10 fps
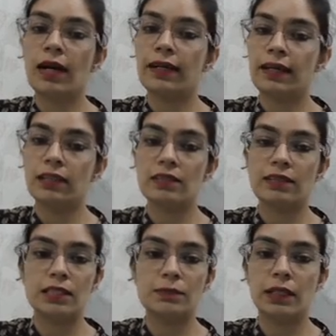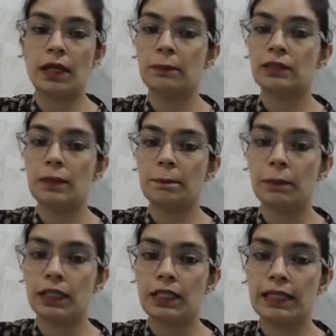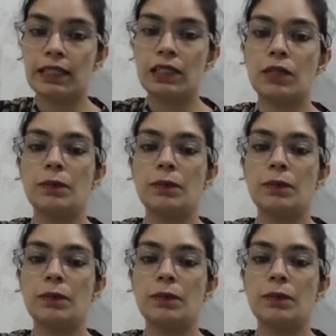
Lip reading: Again, this has become a simple linear